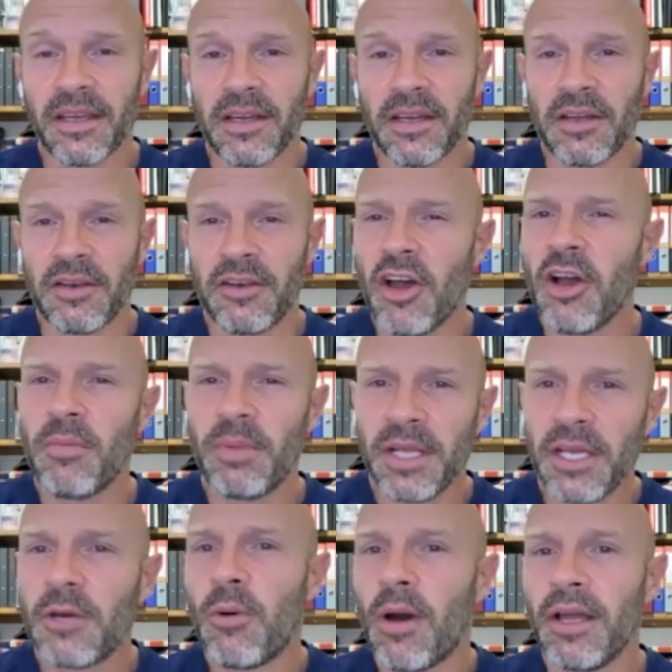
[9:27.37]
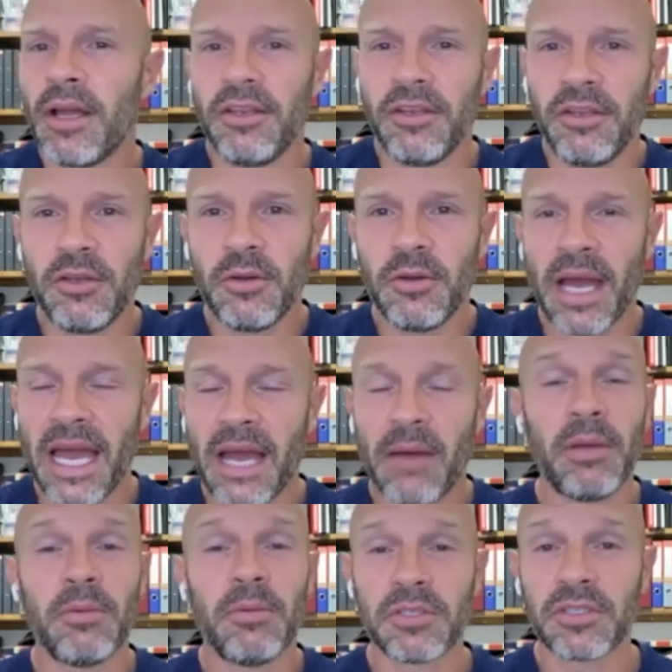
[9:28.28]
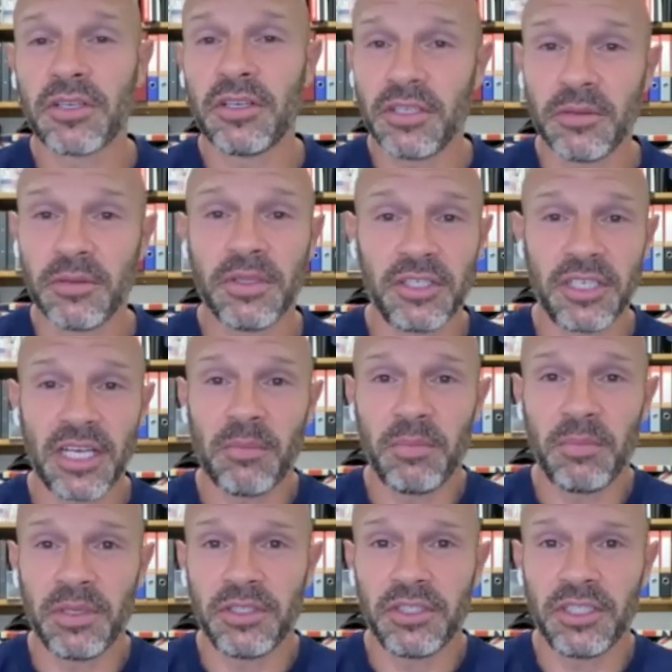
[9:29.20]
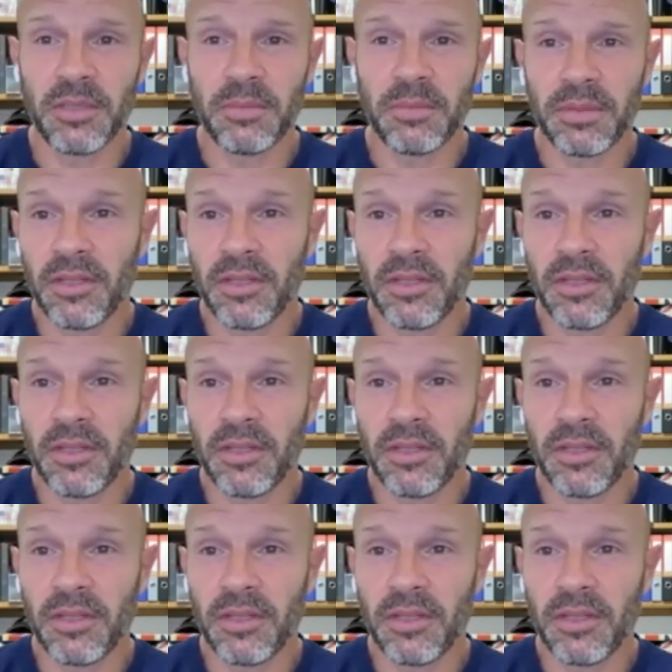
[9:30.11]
nobody quite knew how he was going to do in the Championship.